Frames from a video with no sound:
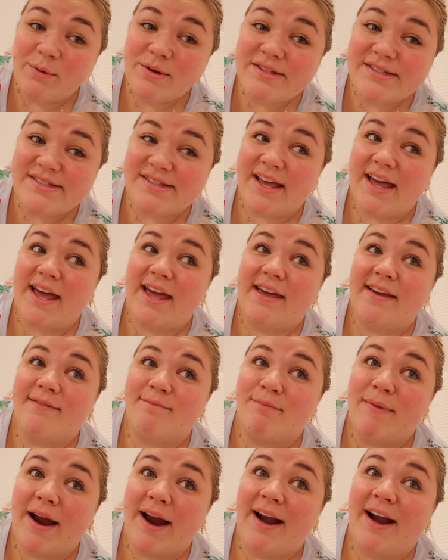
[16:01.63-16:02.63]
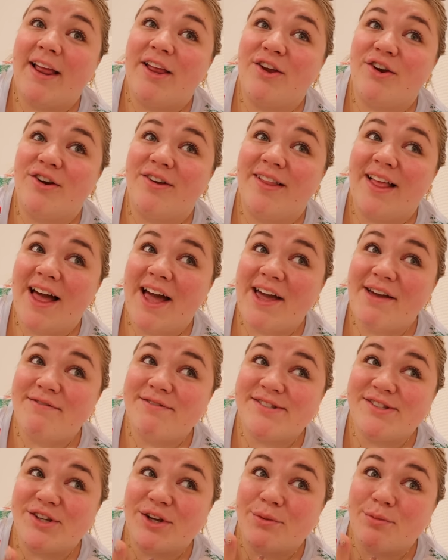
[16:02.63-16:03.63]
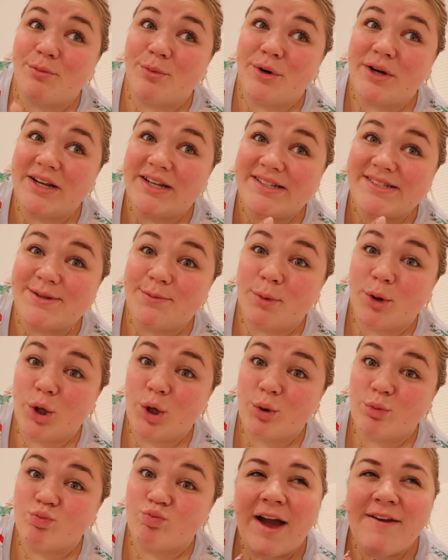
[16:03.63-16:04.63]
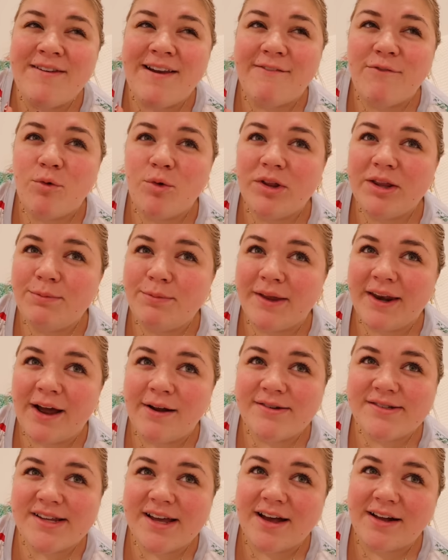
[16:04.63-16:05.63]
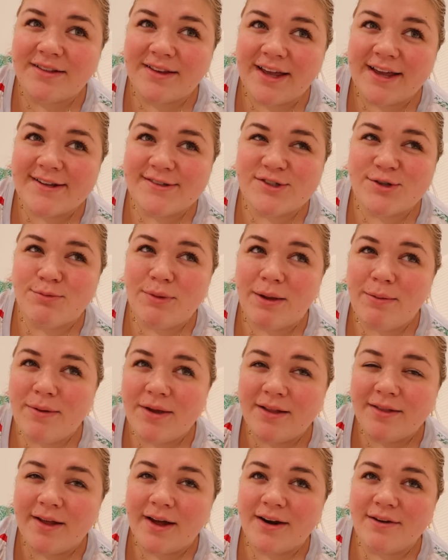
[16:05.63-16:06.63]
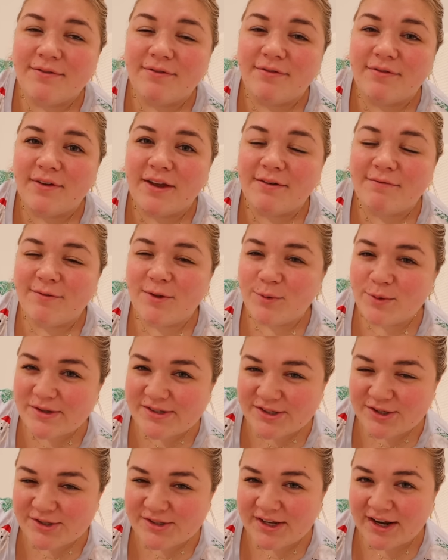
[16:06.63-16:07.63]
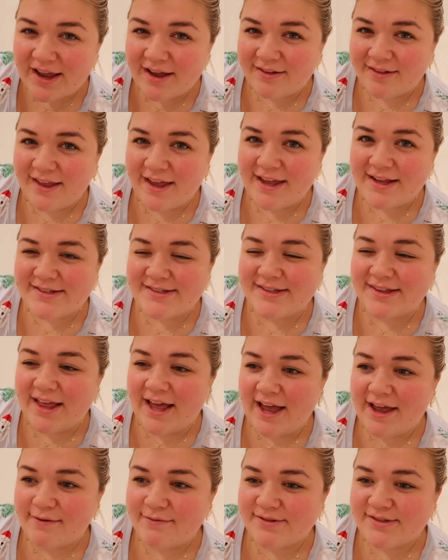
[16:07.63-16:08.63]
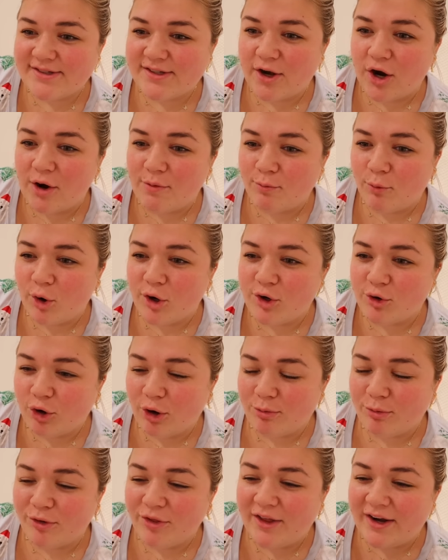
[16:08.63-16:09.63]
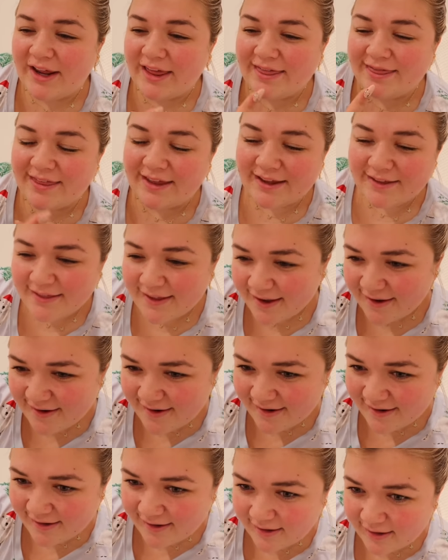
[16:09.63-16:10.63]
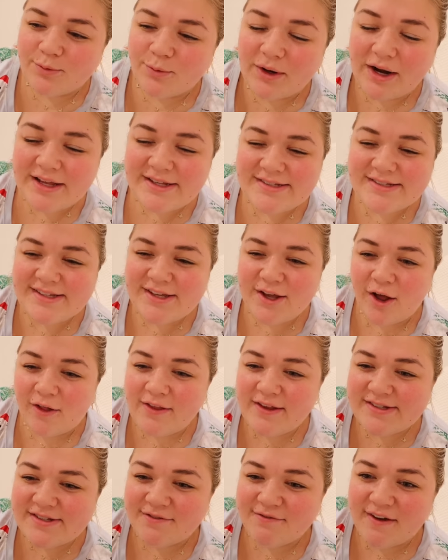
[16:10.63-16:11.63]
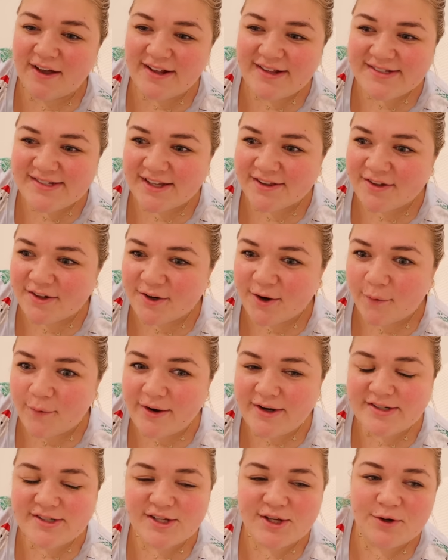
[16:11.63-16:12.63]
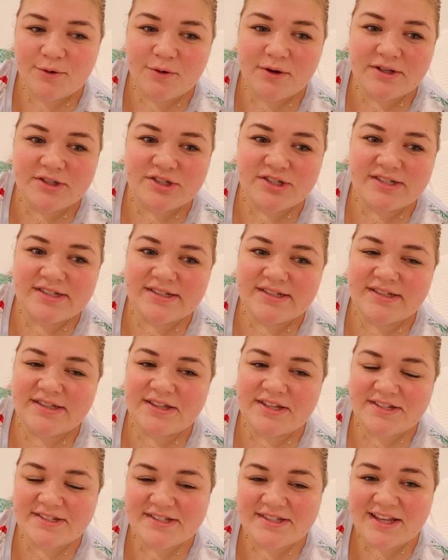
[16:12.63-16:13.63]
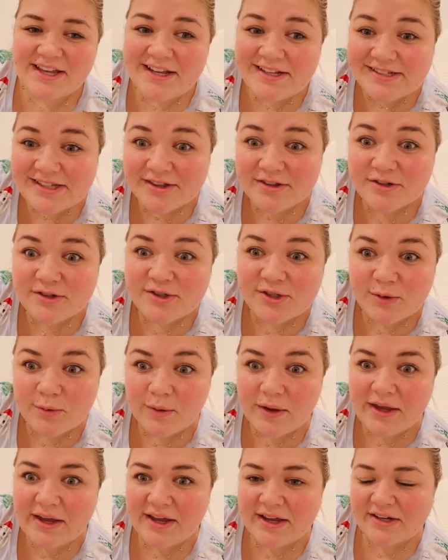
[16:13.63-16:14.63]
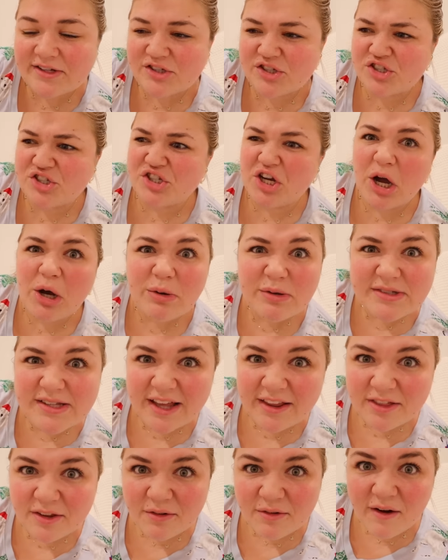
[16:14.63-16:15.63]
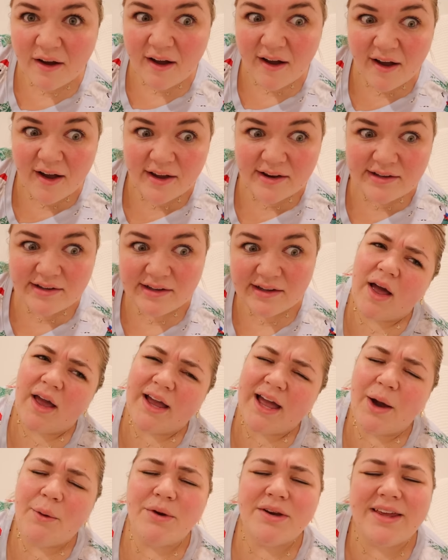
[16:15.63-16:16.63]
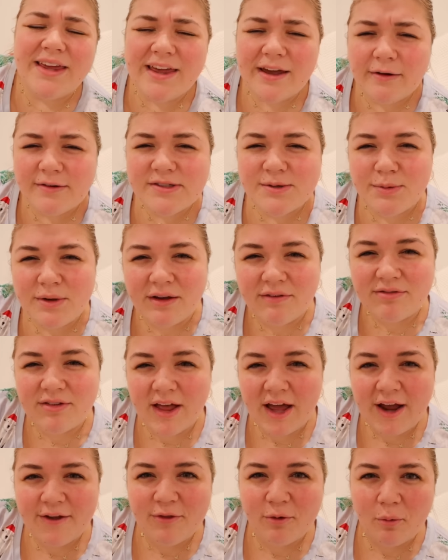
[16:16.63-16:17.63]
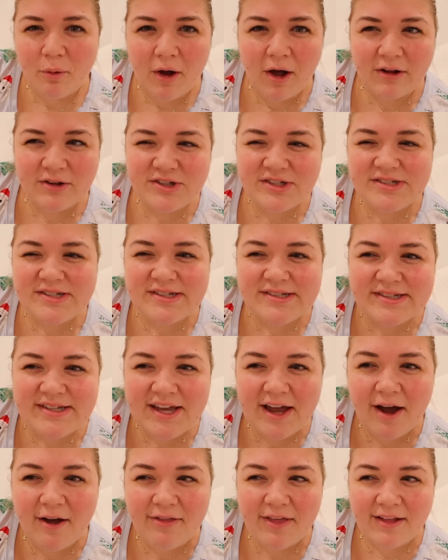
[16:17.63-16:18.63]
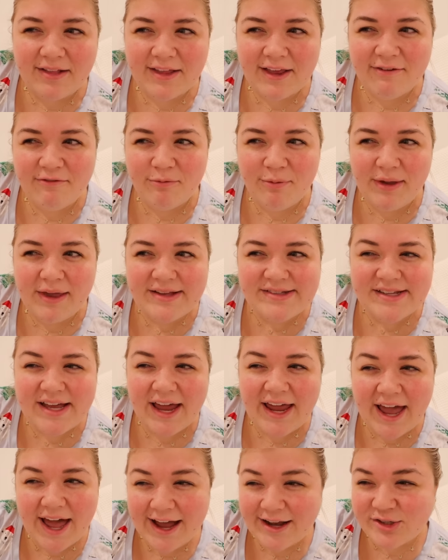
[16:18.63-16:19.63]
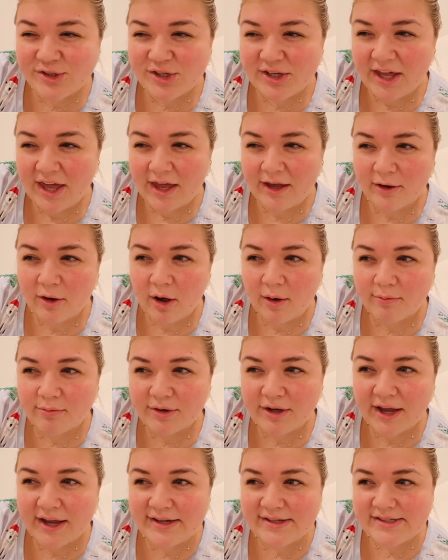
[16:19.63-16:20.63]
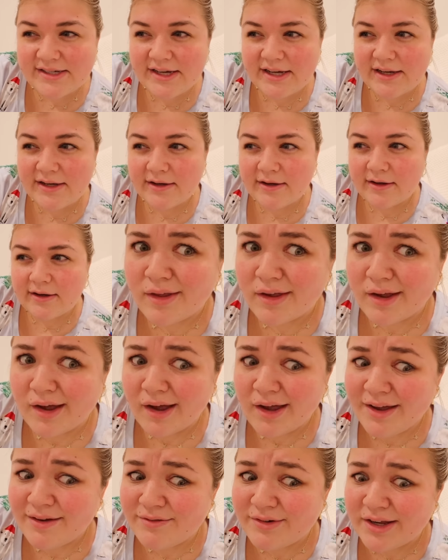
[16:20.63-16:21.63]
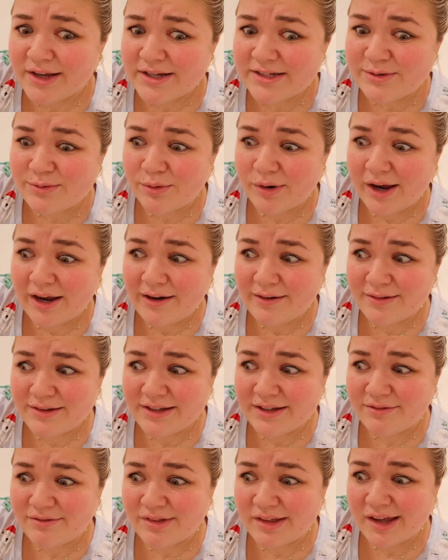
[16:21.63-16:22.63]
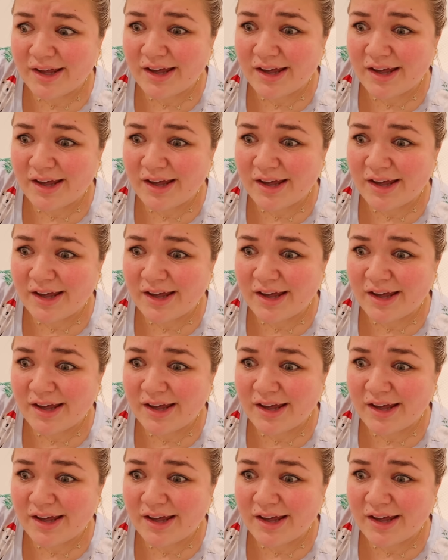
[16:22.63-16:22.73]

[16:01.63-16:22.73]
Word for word: would say mine and your lives look pretty similar. I've never really been out to LA, so maybe a lot of influencers in LA's lives are more normal than I think they are. When I see all these events that they're going to and just these things that they're doing and shows that they're on, like I would kill to be a fly on the wall just to see how they live because I actually can't comprehend it. Like I have days where I don't leave the